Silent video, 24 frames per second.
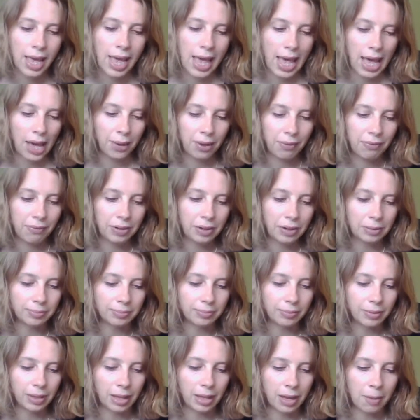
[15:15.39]
However,
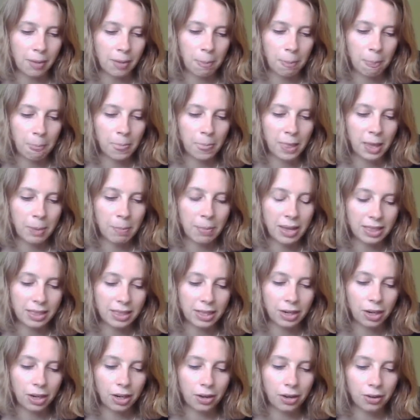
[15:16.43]
it meant
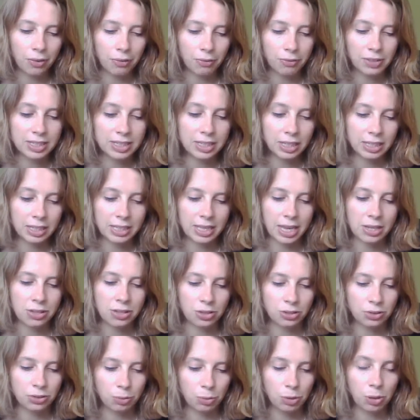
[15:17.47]
that our
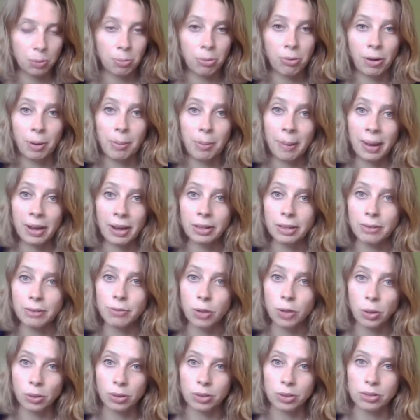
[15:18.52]
facilitators were primarily
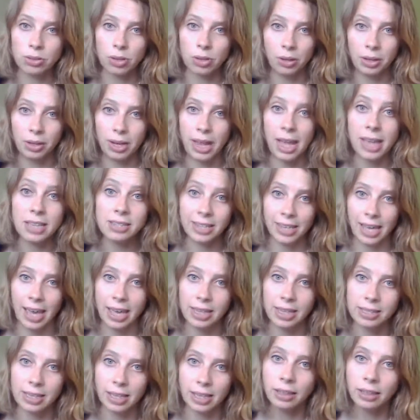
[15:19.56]
focused on
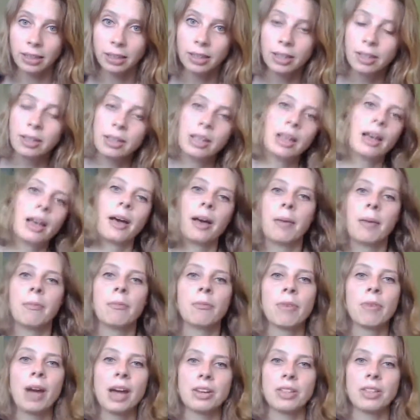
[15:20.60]
educating
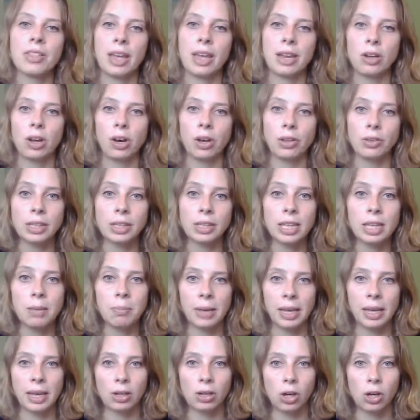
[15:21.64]
rather than on
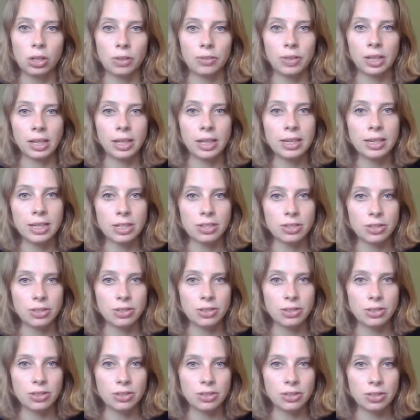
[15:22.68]
keeping all of the
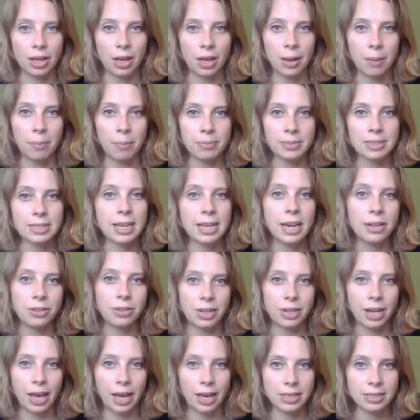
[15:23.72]
conditions
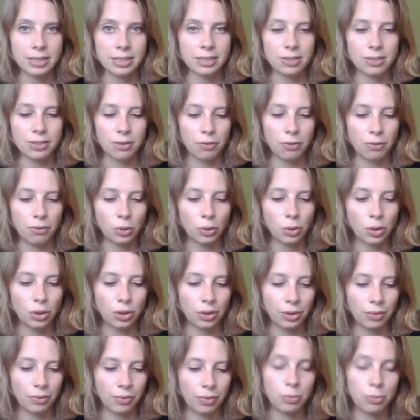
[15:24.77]
standardized
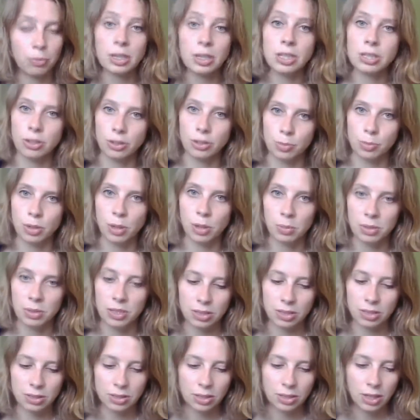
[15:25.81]
for research
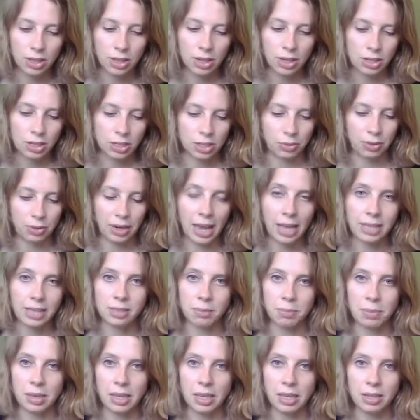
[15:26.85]
purposes. So it had to
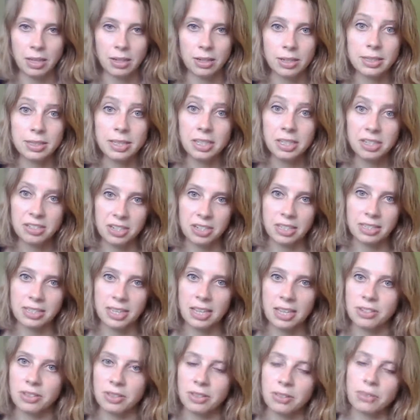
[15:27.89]
be a teaching
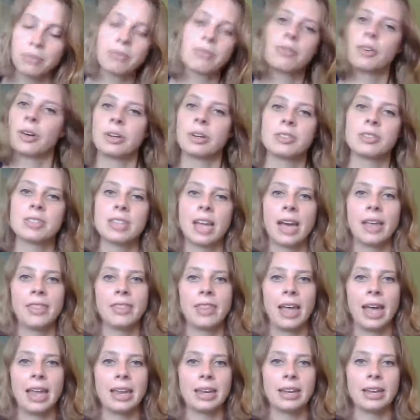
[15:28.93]
session first and
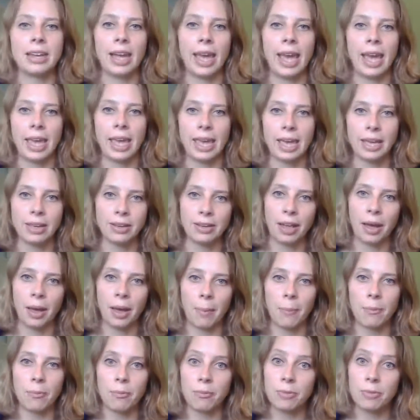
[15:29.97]
then a
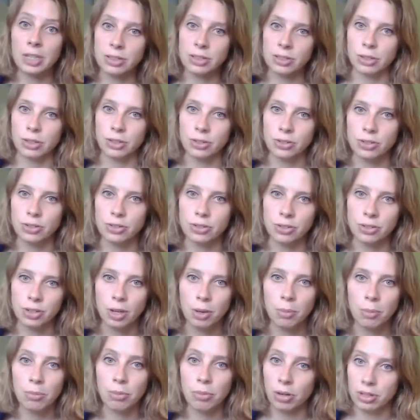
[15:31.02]
research
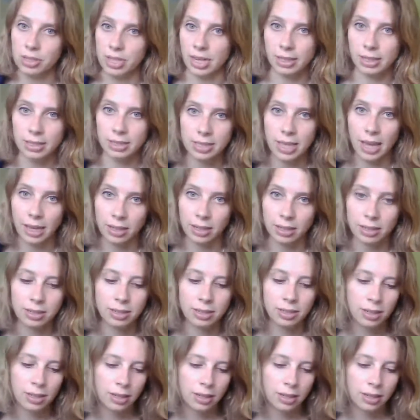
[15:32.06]
project second.